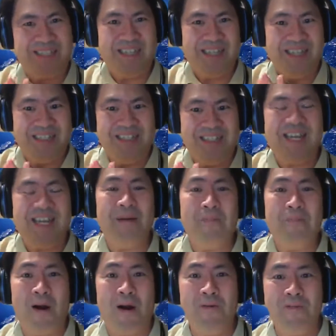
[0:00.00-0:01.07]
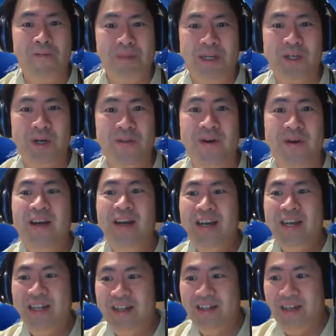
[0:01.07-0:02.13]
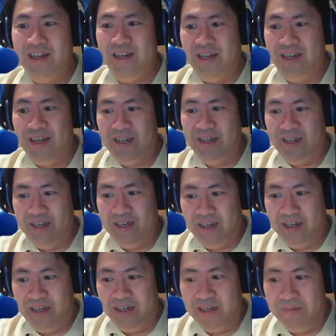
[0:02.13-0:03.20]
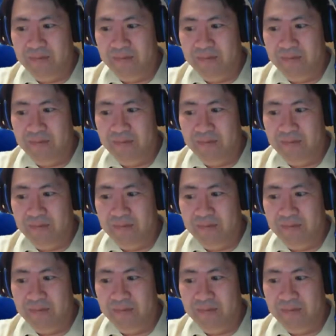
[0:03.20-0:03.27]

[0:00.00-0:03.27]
staying apart from each other in the